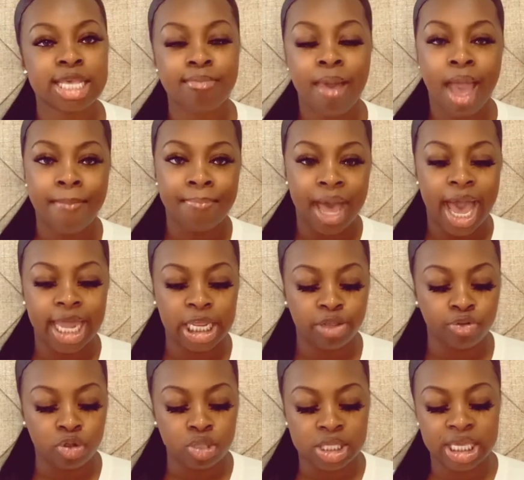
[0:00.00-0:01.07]
my body
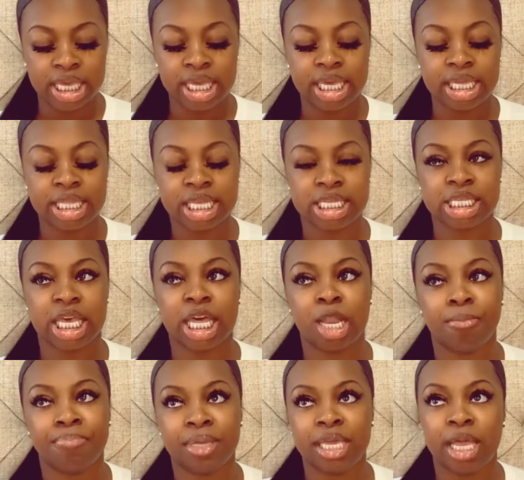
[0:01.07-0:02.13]
routine. This is going
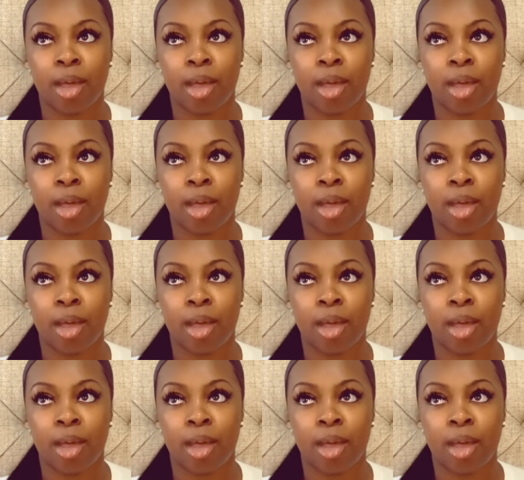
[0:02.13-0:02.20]
to be